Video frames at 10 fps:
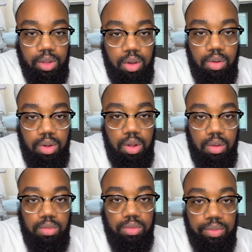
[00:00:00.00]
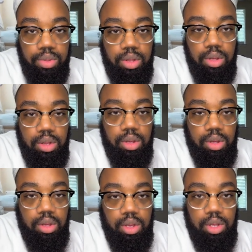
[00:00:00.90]
Hold on.
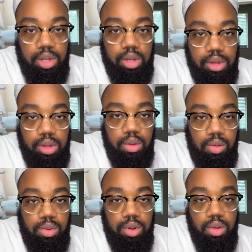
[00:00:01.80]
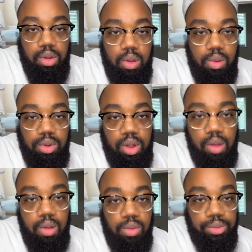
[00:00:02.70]
Hold on. Hold
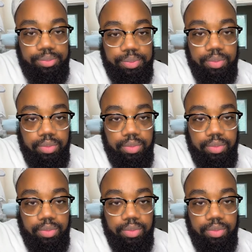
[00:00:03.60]
on.